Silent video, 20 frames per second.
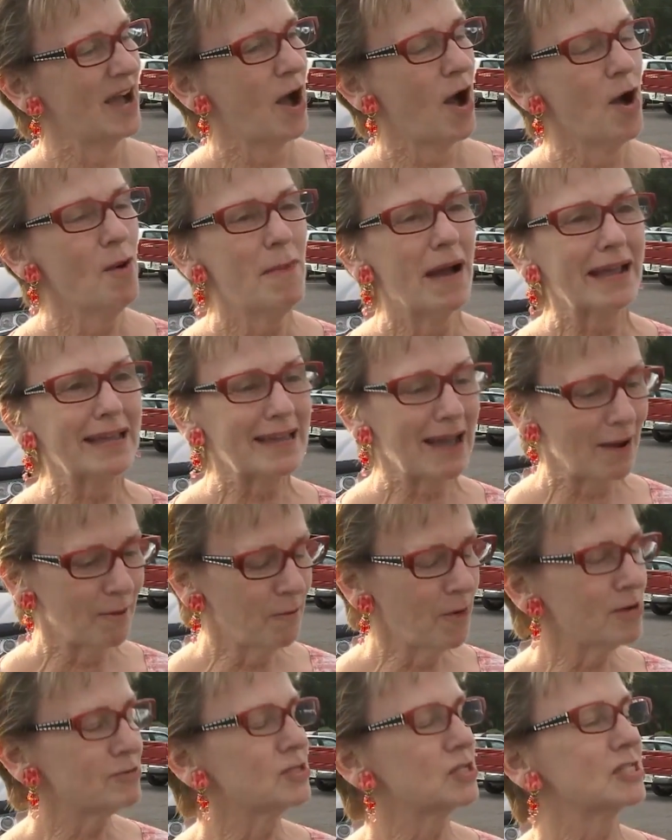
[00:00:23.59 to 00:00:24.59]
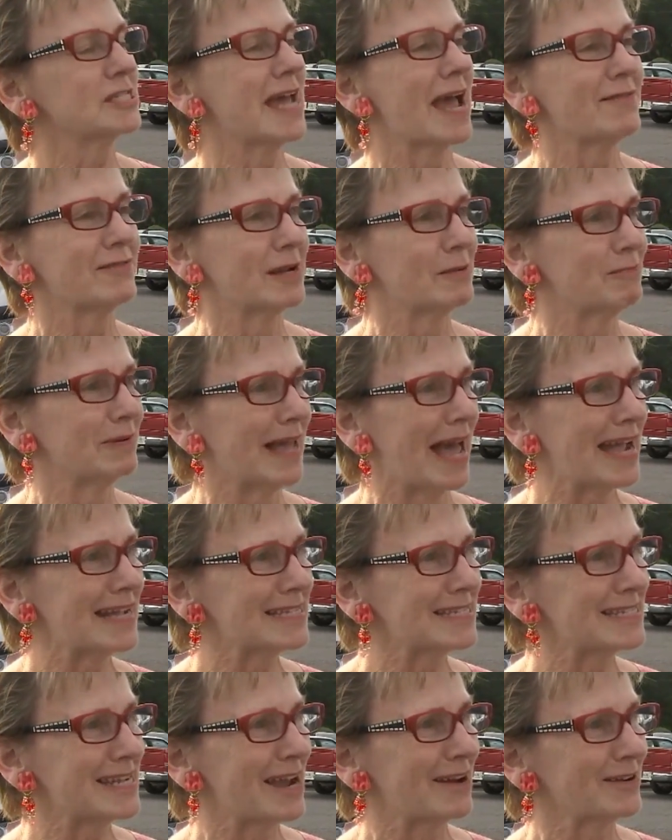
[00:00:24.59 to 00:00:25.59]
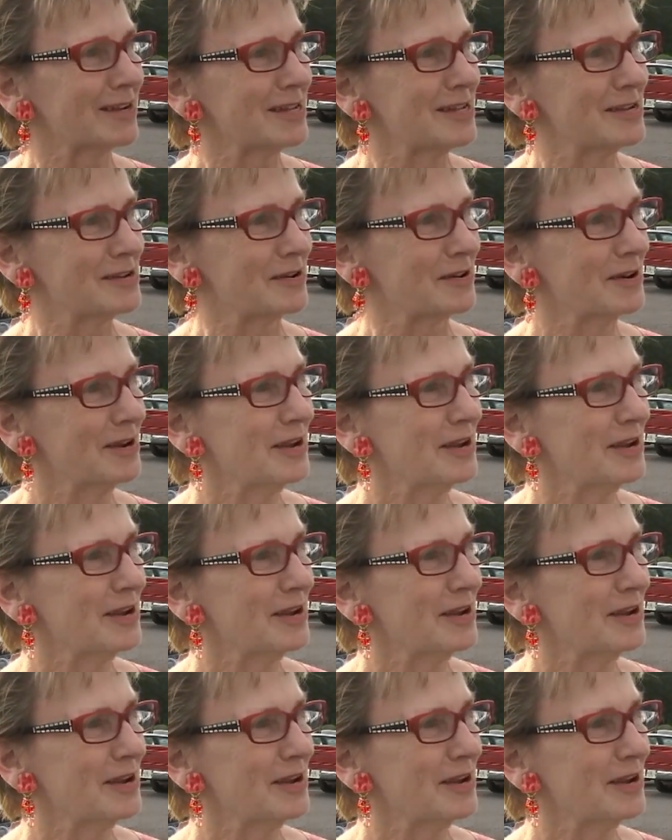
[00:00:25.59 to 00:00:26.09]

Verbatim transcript: Oh my God, we're just having a blast out here.